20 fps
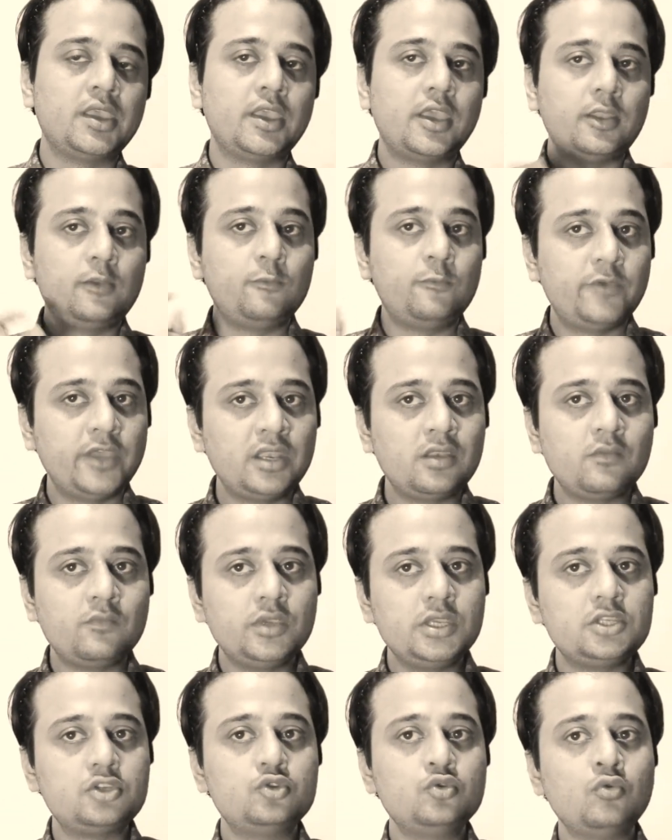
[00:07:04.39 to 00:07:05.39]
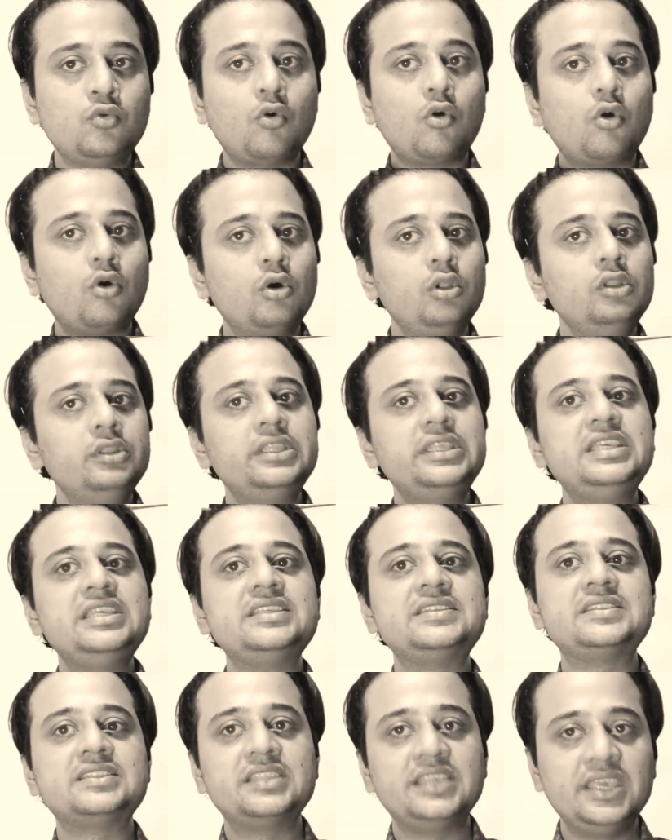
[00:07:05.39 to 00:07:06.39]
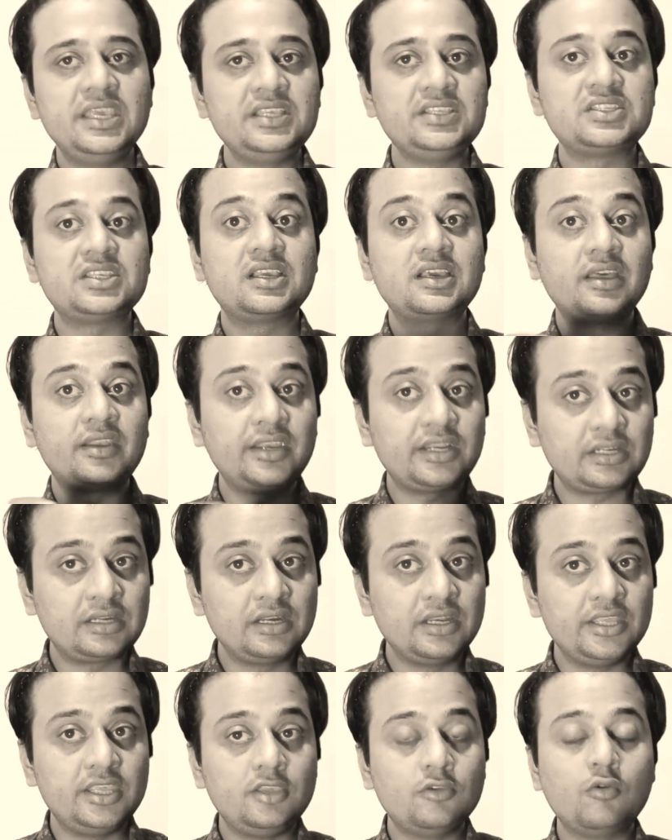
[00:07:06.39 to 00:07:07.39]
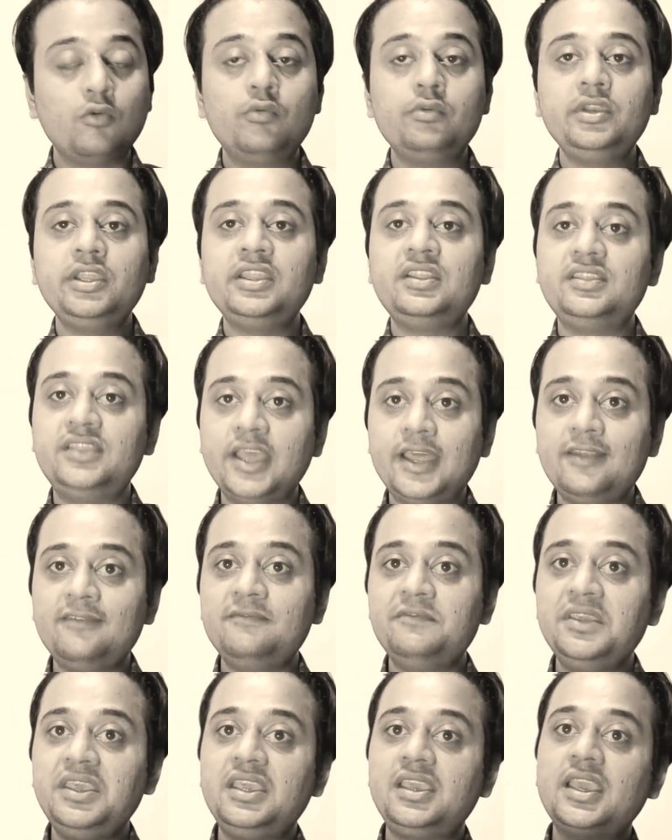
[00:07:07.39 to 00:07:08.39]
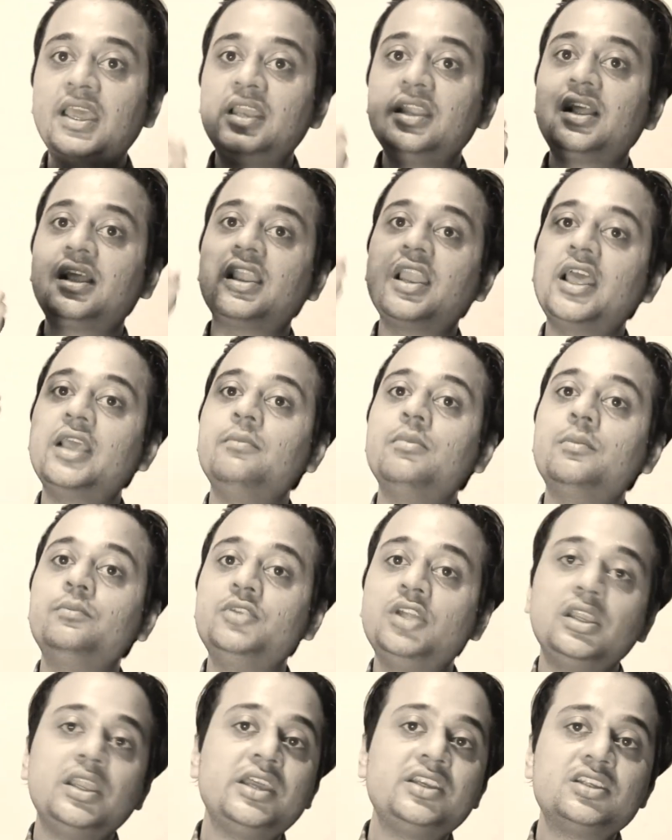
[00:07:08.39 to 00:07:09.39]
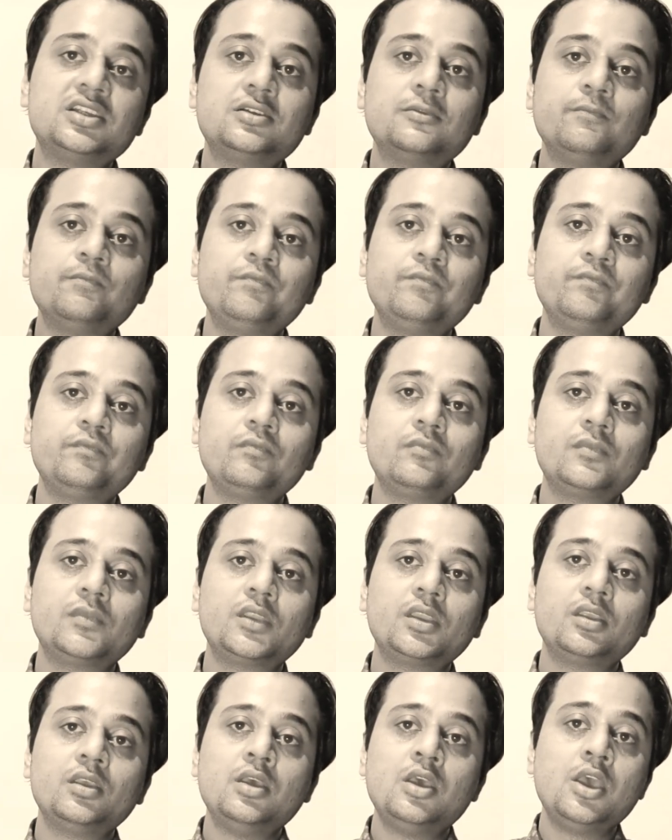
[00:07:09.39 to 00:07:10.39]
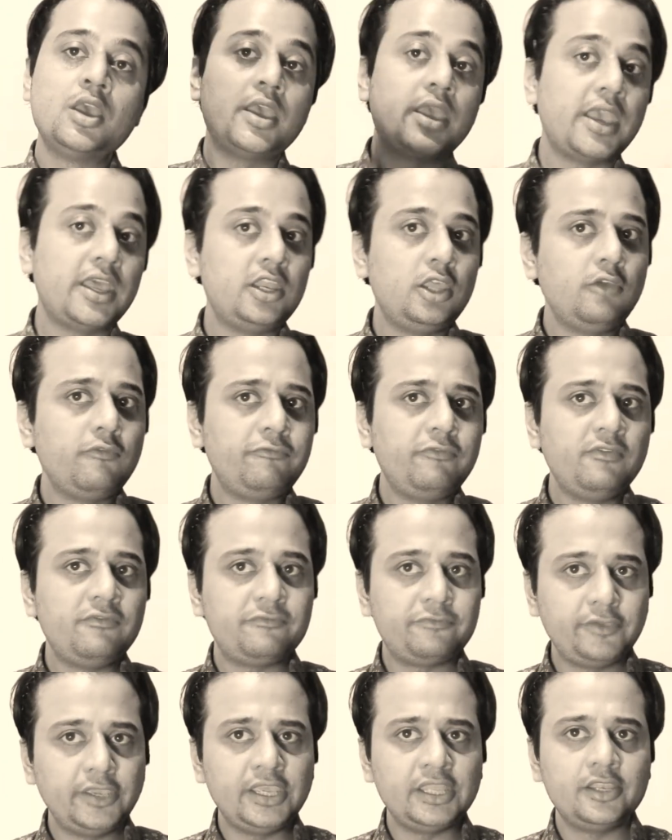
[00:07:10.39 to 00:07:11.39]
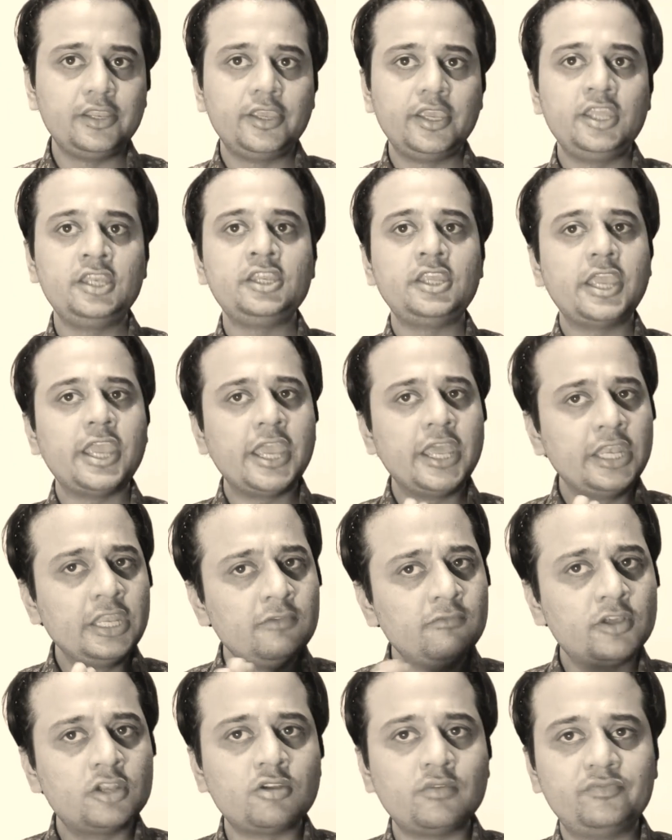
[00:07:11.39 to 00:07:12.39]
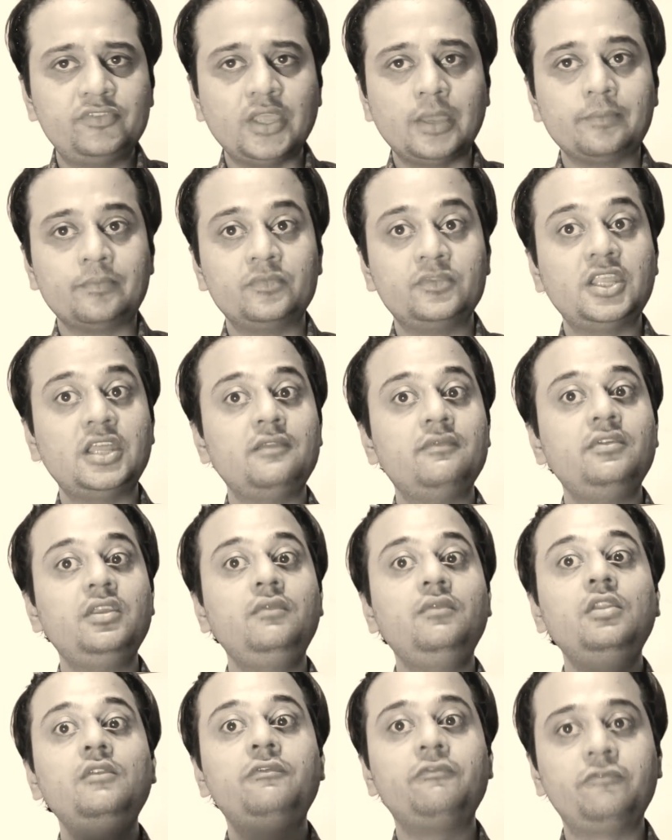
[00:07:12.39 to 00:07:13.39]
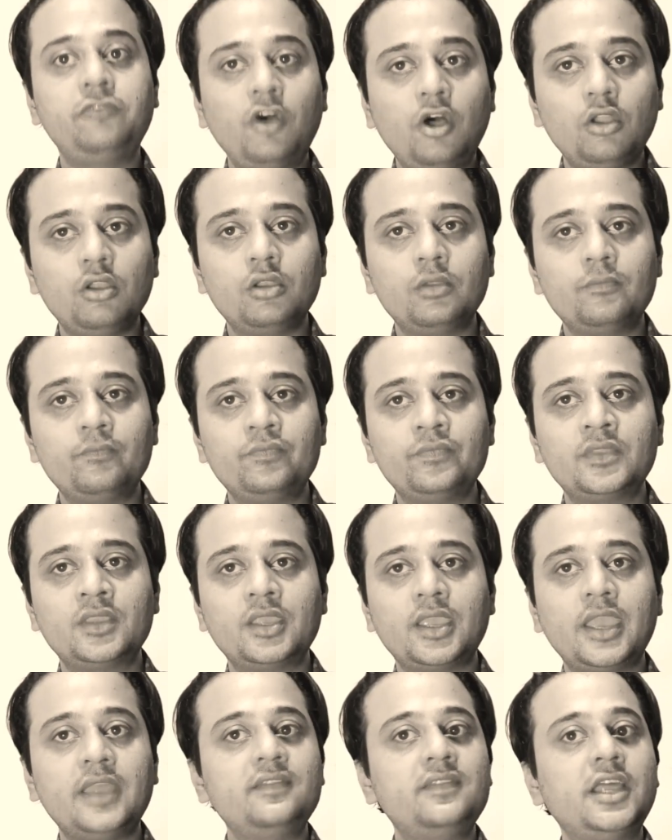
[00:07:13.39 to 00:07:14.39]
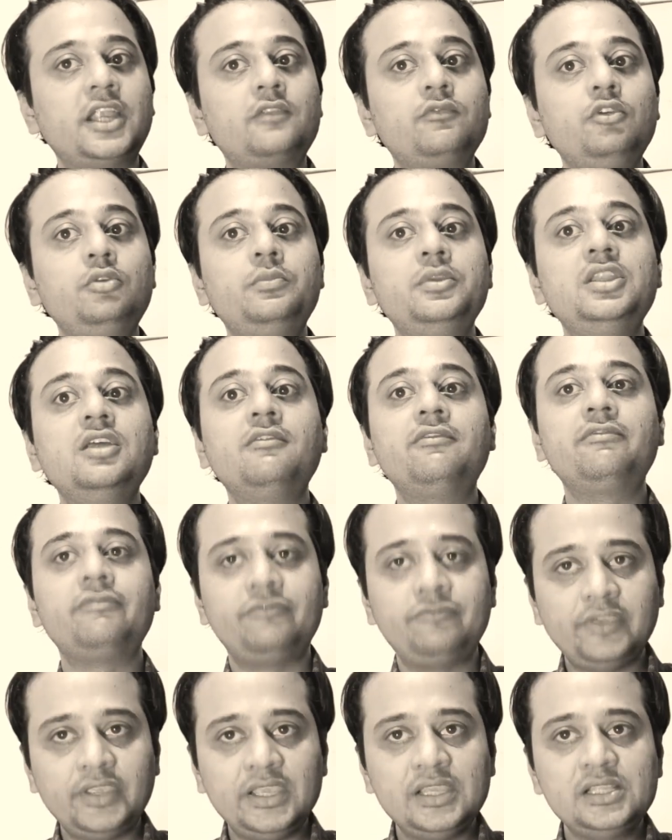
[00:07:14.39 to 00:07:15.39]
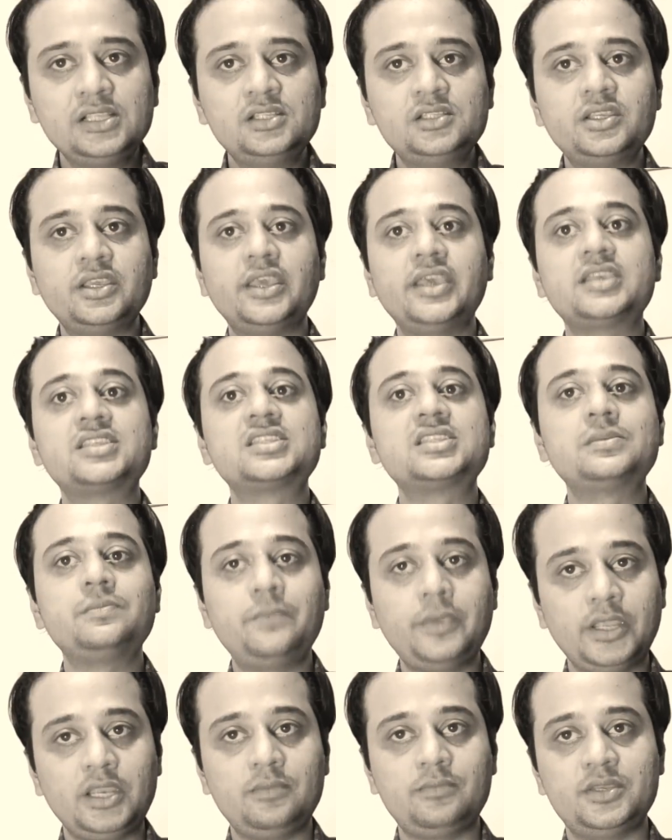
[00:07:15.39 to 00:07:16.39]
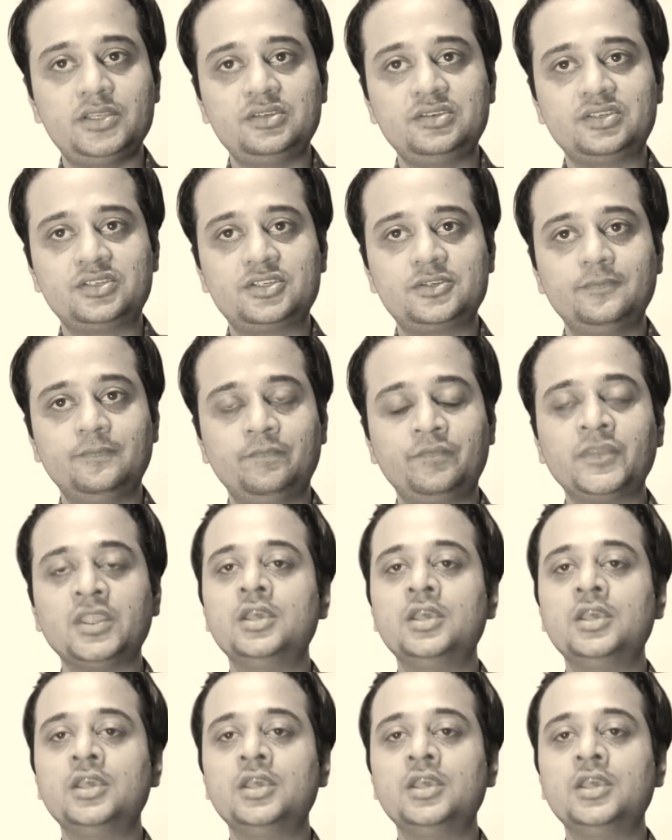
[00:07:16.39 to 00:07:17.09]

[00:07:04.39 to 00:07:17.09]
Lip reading: And when we do all these things correctly, only then we can climb up the ladder. And if we fail in any one of them, then we will fall, and that would be the failed experiment.